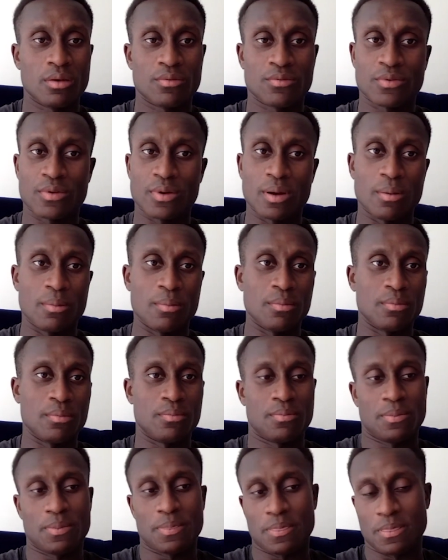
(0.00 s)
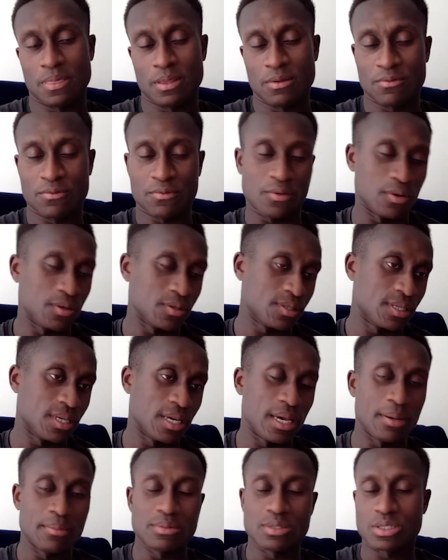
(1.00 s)
from the first
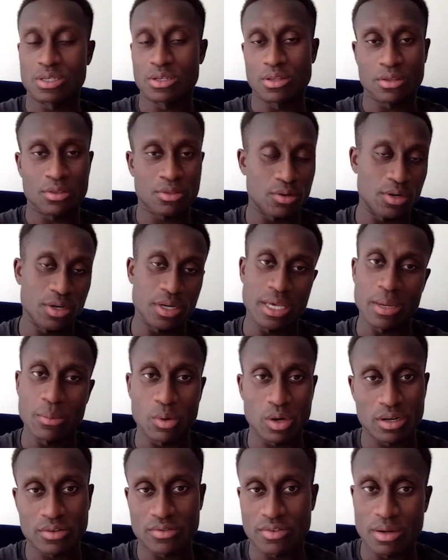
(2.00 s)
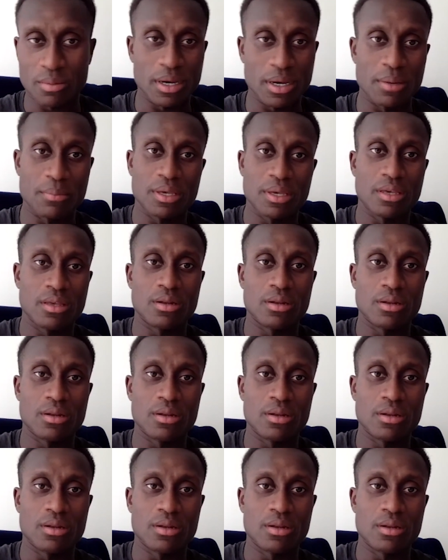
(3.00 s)
game to the third game, whatever it might be.